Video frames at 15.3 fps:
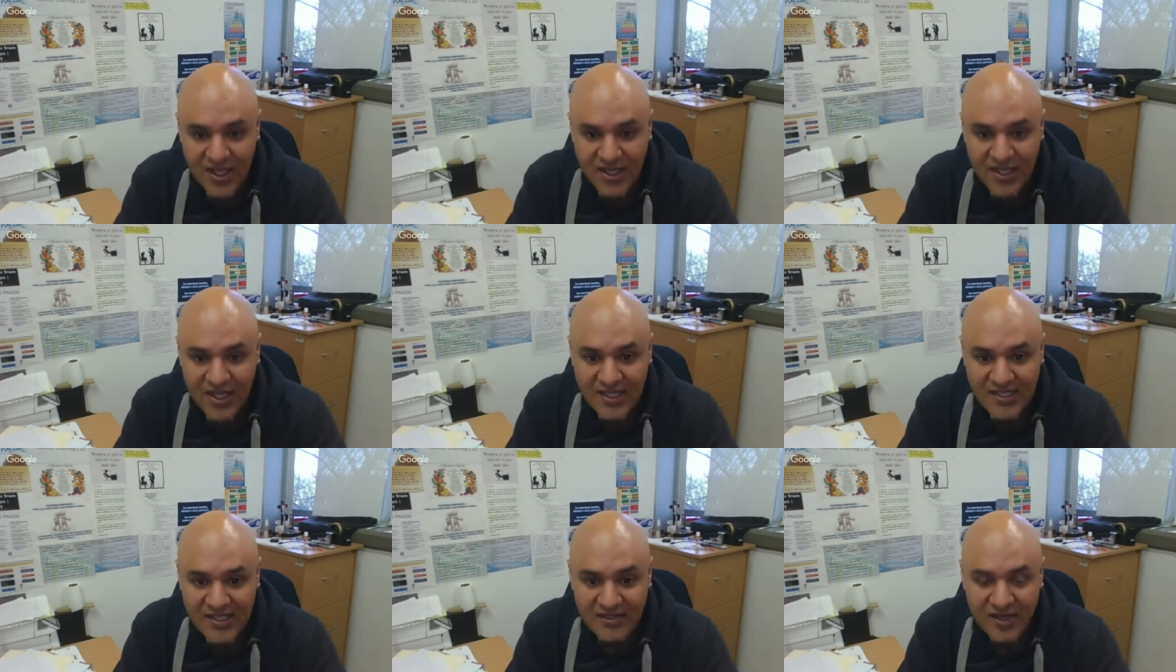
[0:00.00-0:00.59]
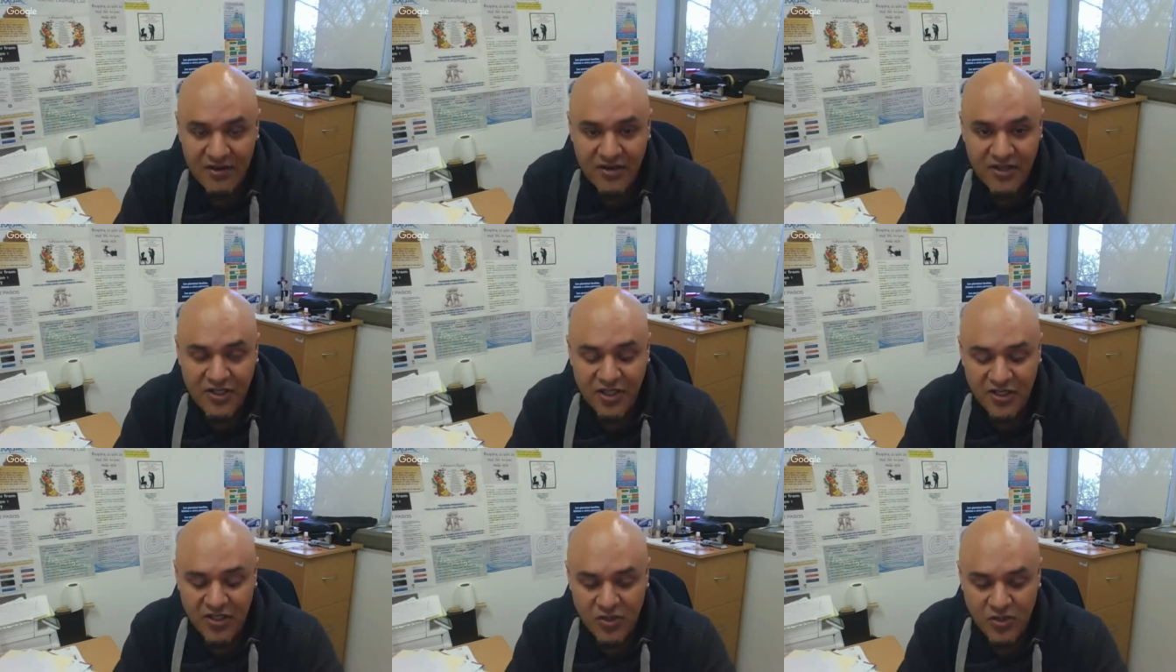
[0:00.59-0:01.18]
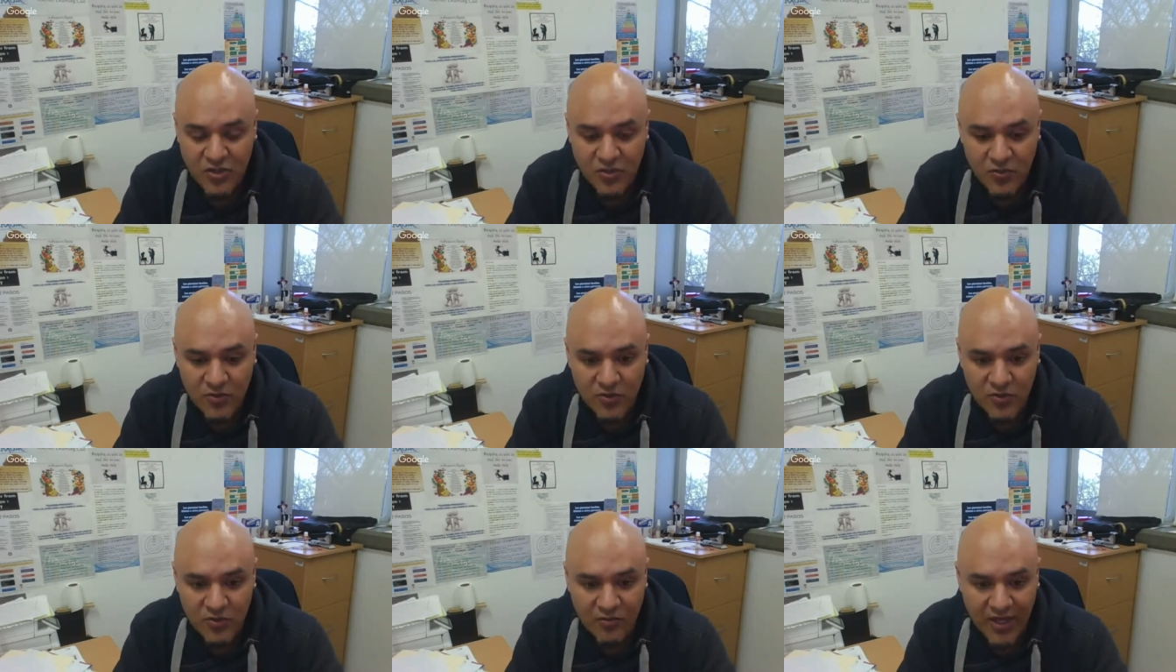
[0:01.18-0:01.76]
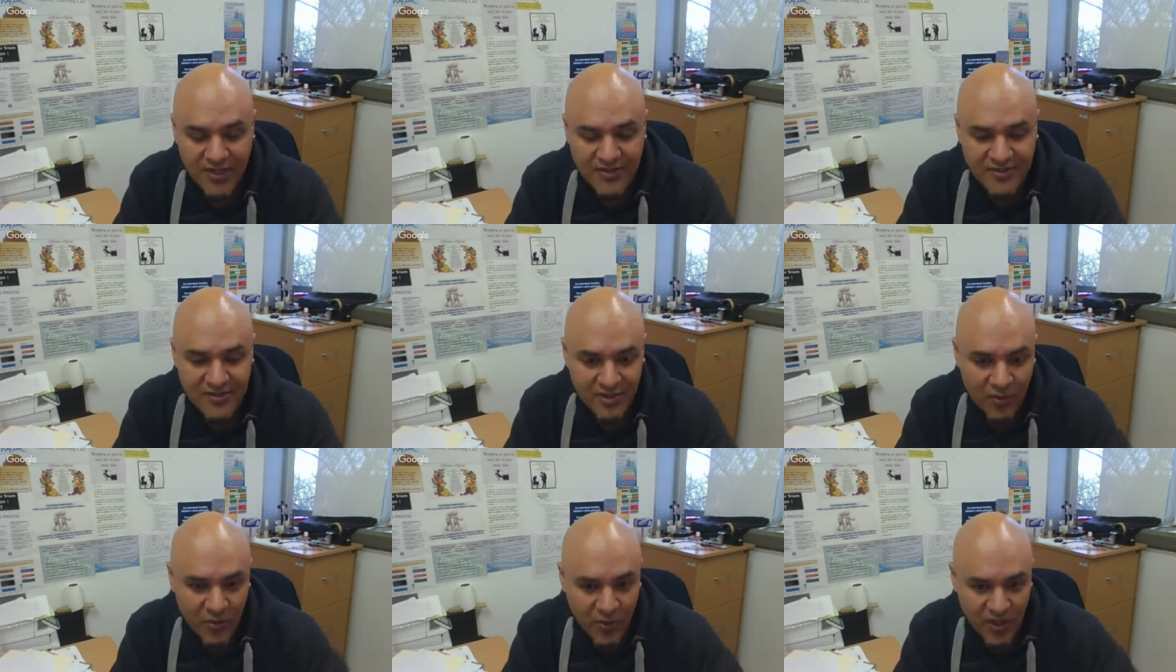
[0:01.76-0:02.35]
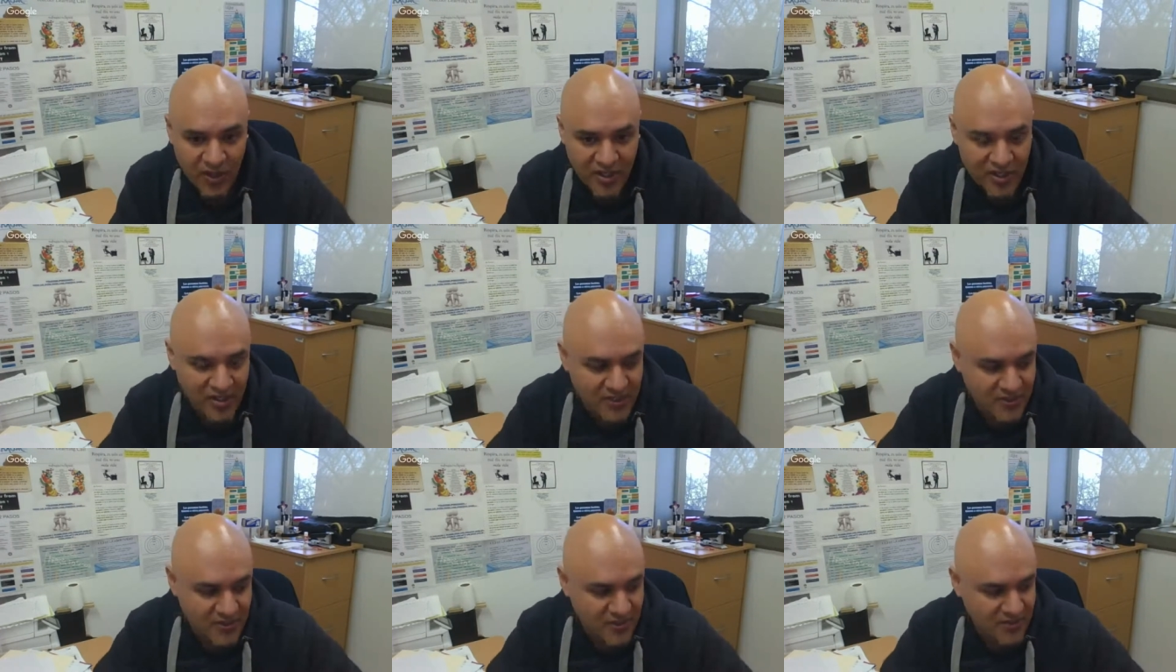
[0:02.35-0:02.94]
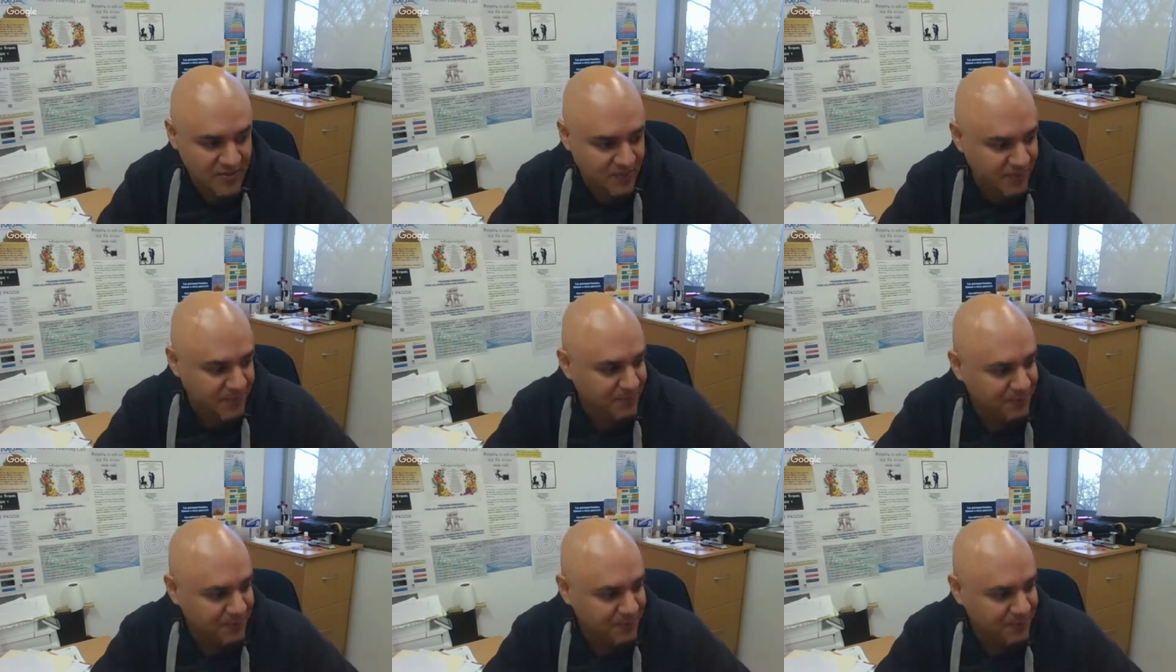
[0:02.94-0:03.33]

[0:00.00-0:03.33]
necessary just to raise awareness.